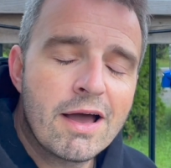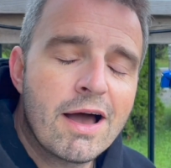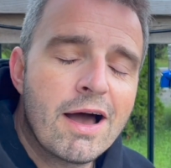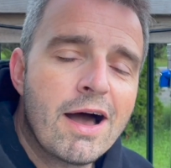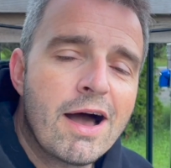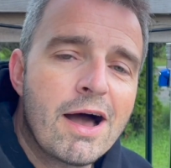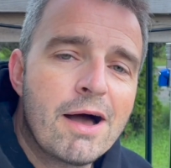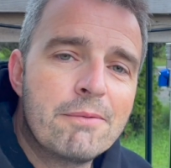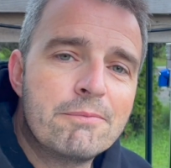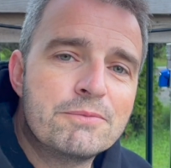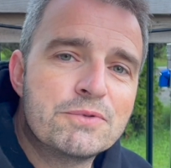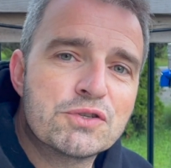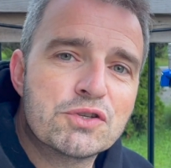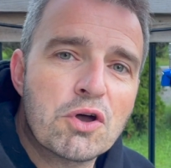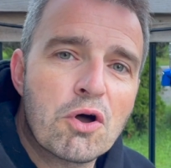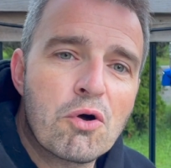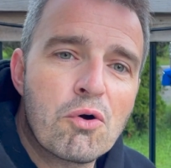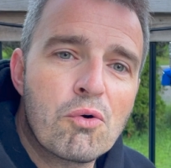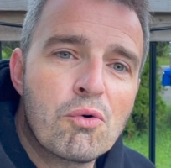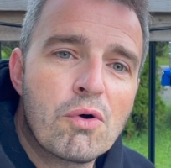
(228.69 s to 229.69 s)

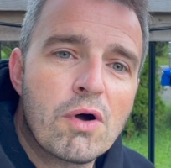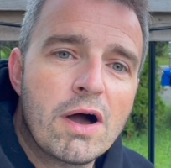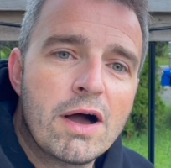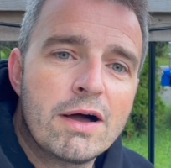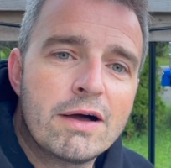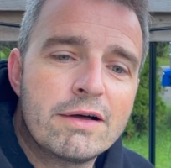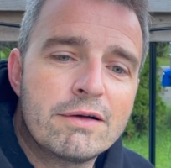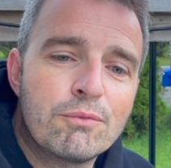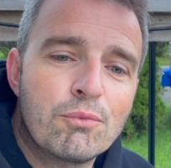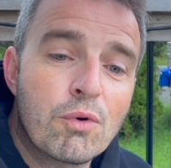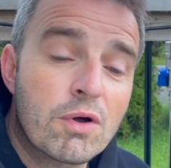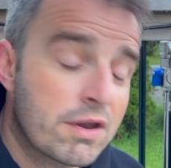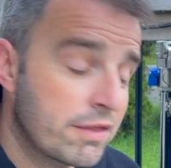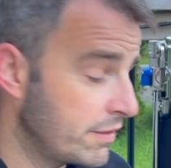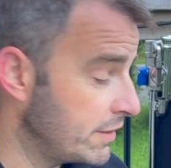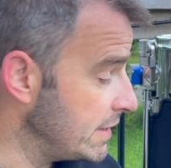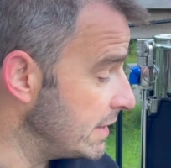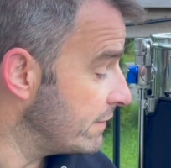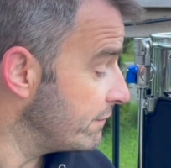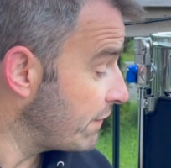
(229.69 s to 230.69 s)
So one of
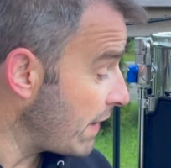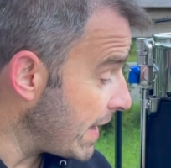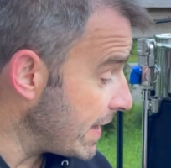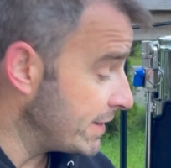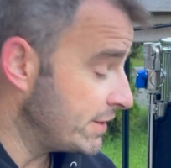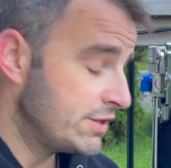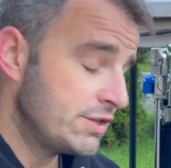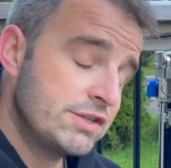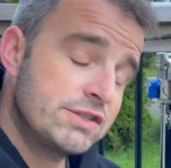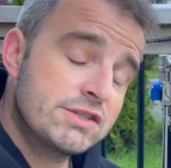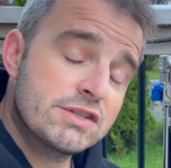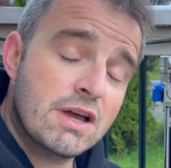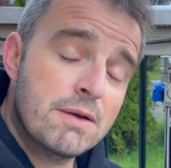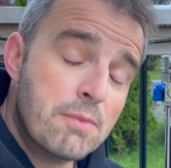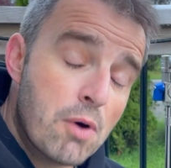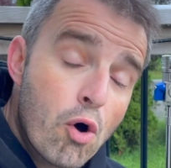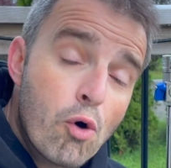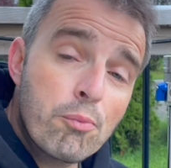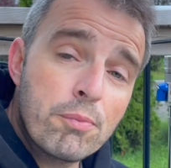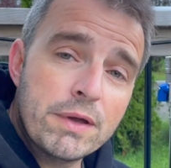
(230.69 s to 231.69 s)
the advantages I'm
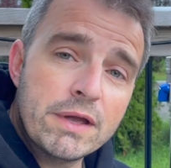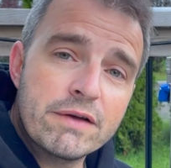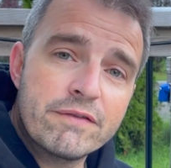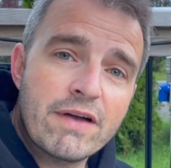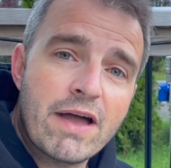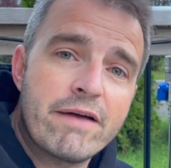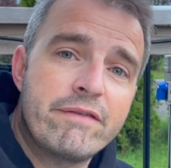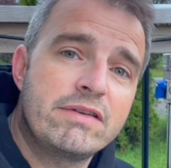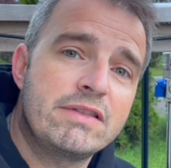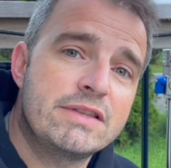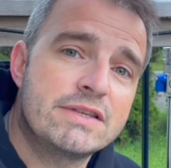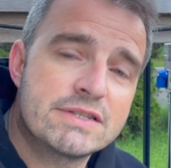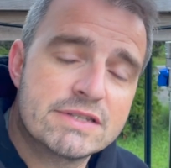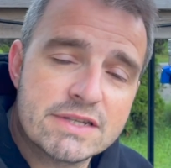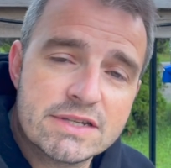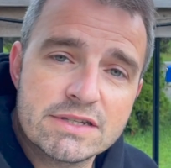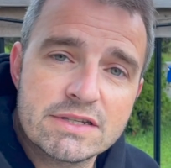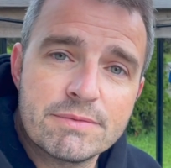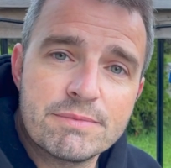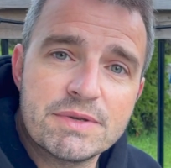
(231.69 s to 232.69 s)
hoping of having this
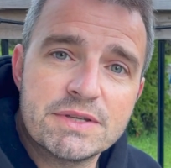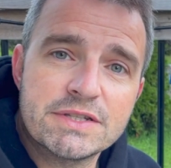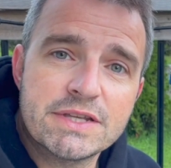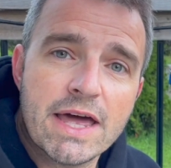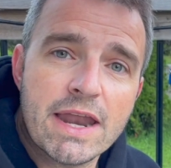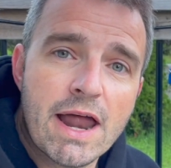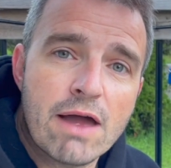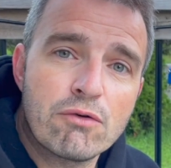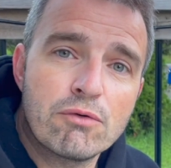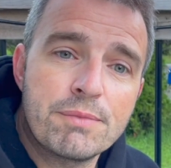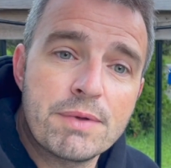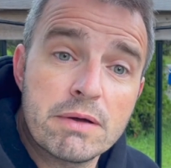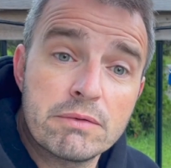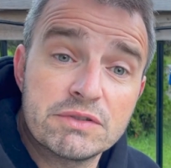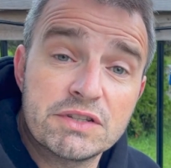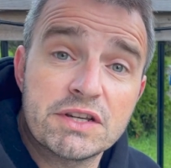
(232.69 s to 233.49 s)
system is that I will be able